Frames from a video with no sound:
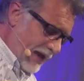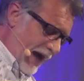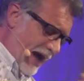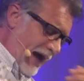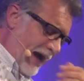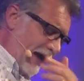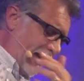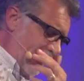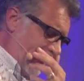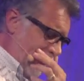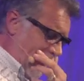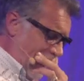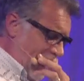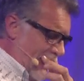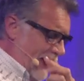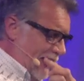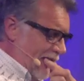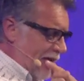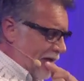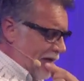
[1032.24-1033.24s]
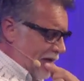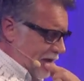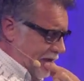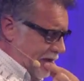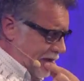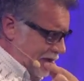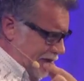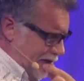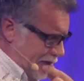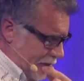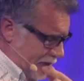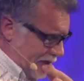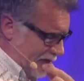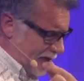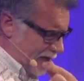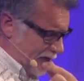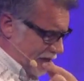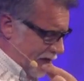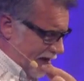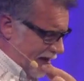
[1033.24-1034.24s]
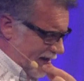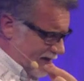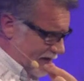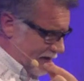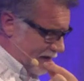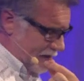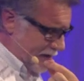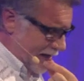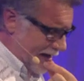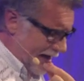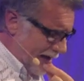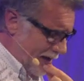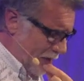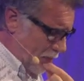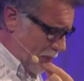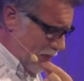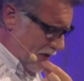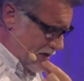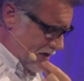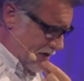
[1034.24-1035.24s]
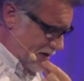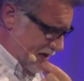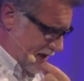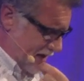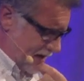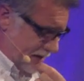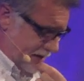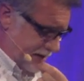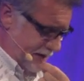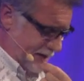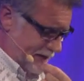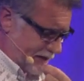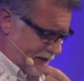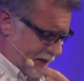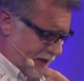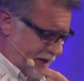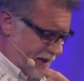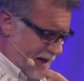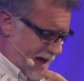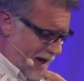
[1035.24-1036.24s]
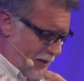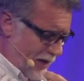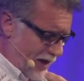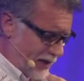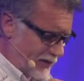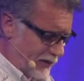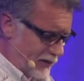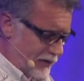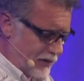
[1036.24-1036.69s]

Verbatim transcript: I, I use this phrase to try and help push us in a certain direction.